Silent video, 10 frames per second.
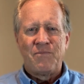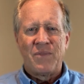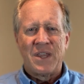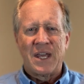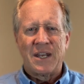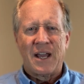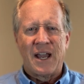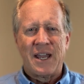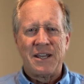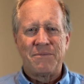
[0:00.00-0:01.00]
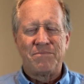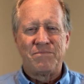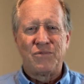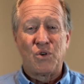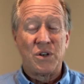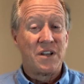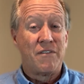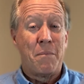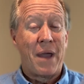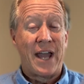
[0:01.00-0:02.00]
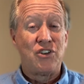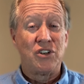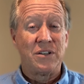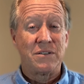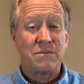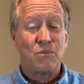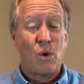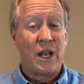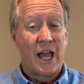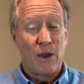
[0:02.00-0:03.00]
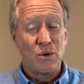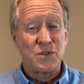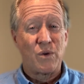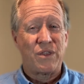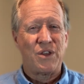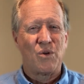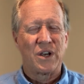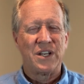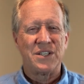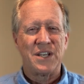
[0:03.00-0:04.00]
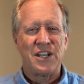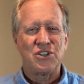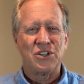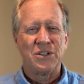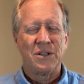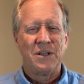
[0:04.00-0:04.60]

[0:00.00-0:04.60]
that I couldn't have imagined while I was with the organization,